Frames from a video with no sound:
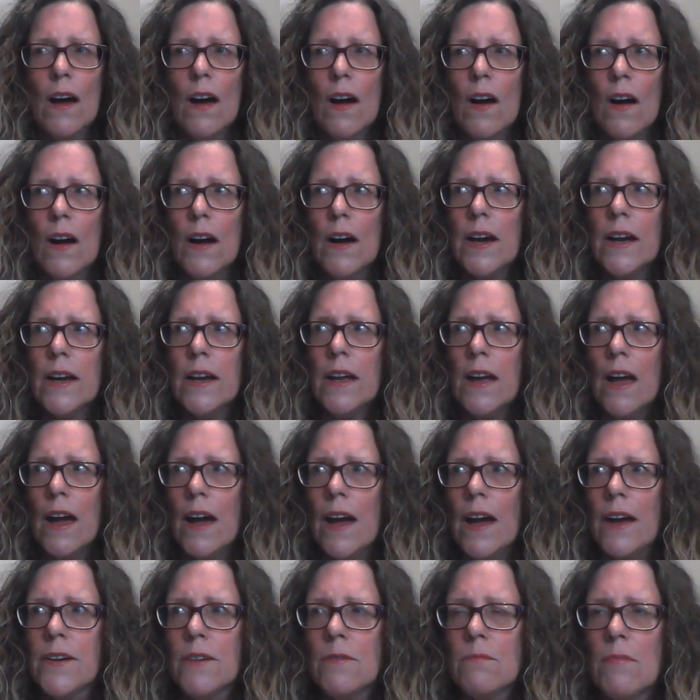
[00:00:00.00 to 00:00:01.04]
I
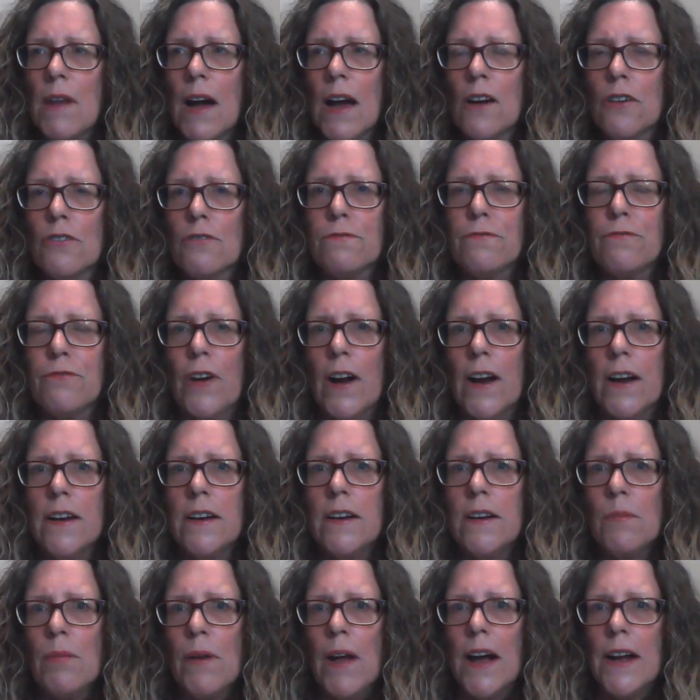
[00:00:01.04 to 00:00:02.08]
had a male
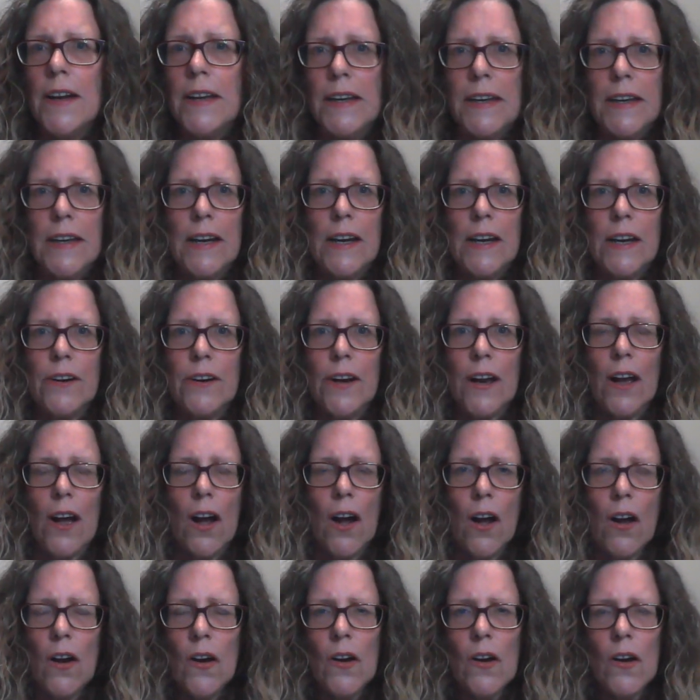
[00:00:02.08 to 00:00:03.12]
friend about a year
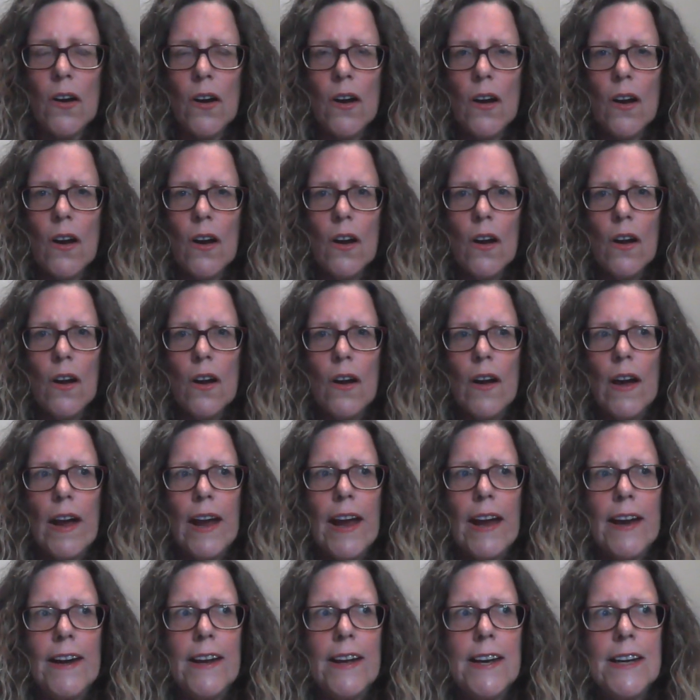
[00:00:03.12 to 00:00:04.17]
ago,
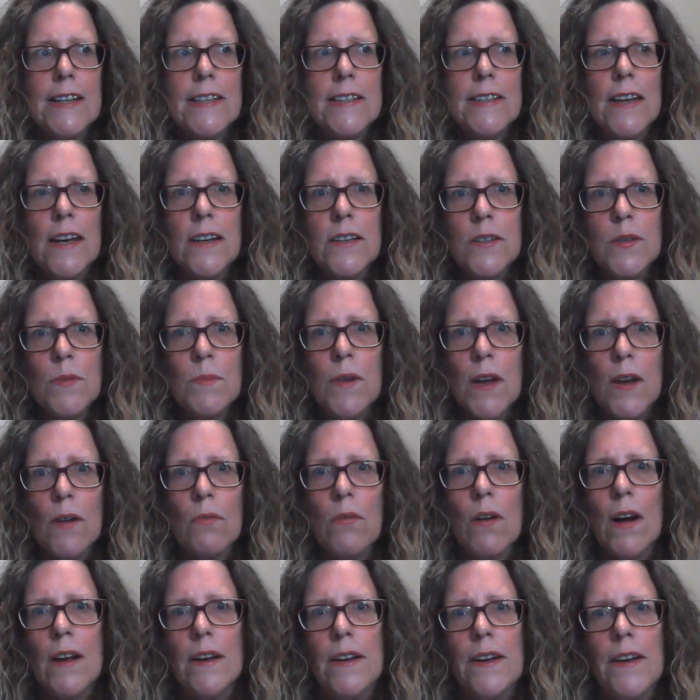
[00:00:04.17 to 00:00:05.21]
and he said to me
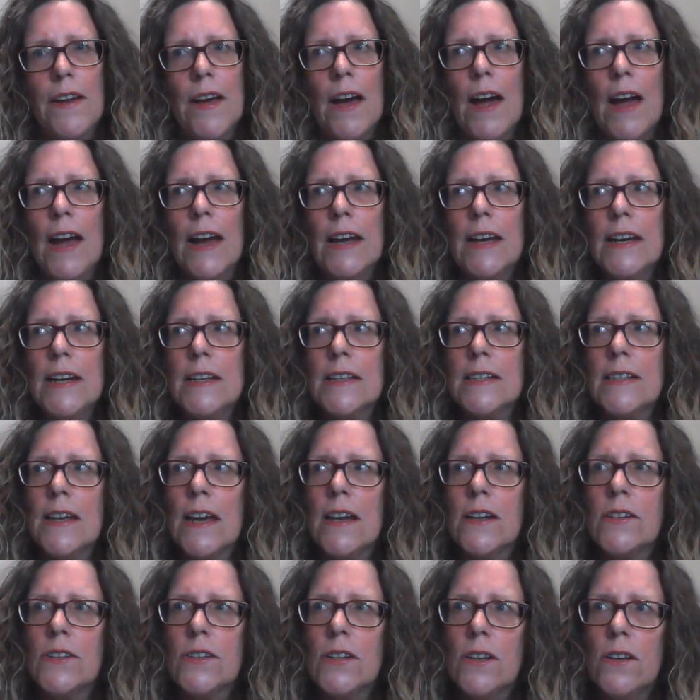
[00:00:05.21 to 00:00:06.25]
one day, he
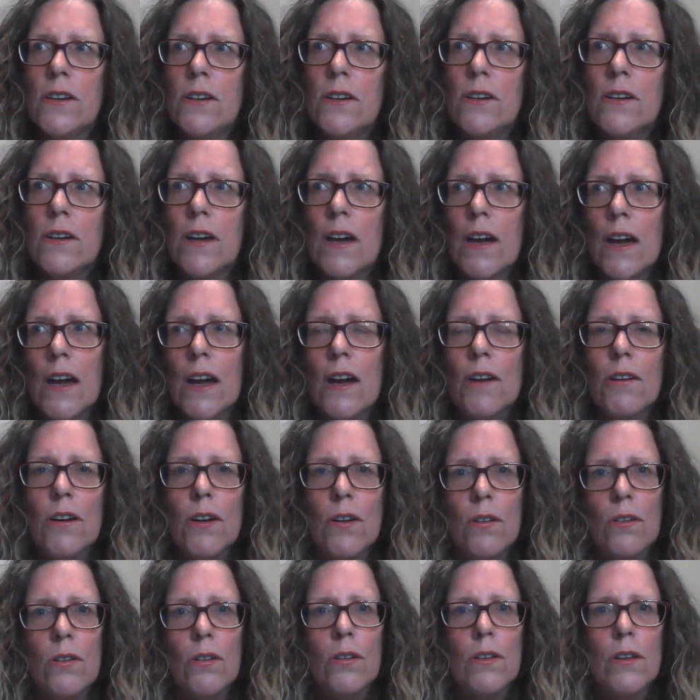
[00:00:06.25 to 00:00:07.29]
said, Do you care at
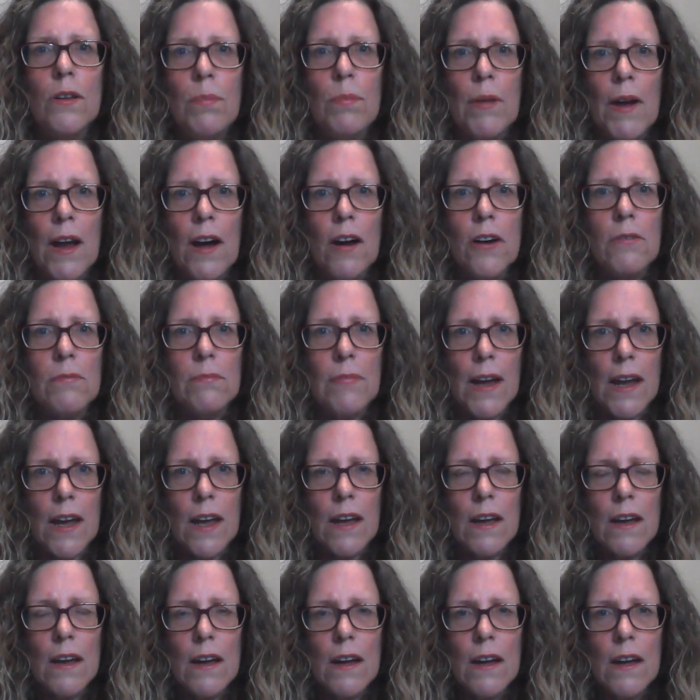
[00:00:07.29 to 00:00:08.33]
all about me?
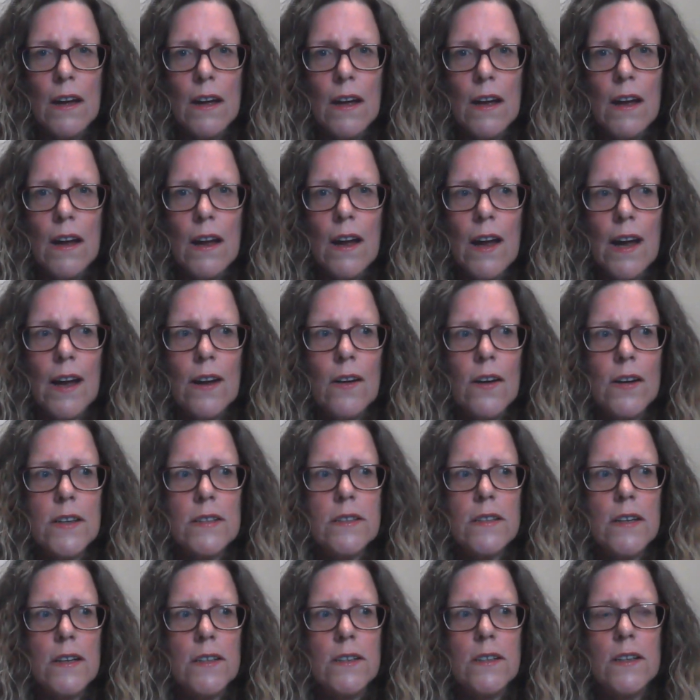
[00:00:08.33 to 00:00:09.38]
And I
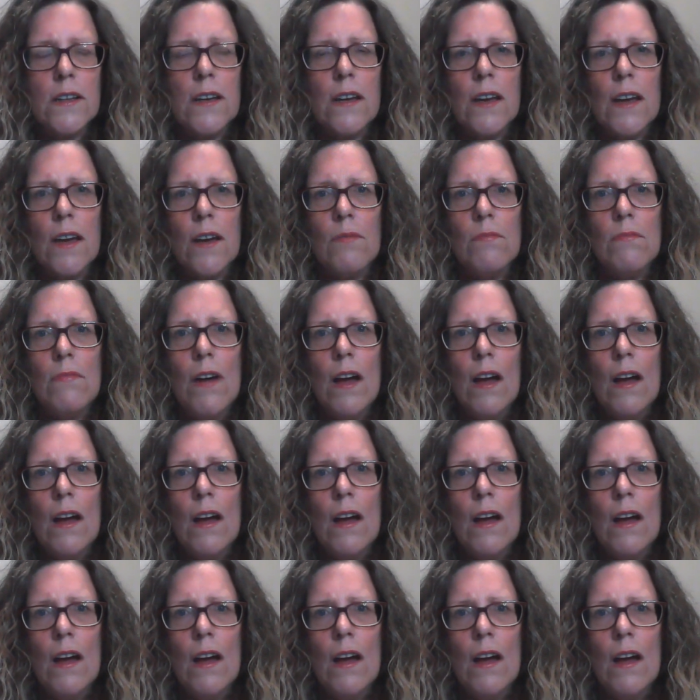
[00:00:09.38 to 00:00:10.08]
said to him,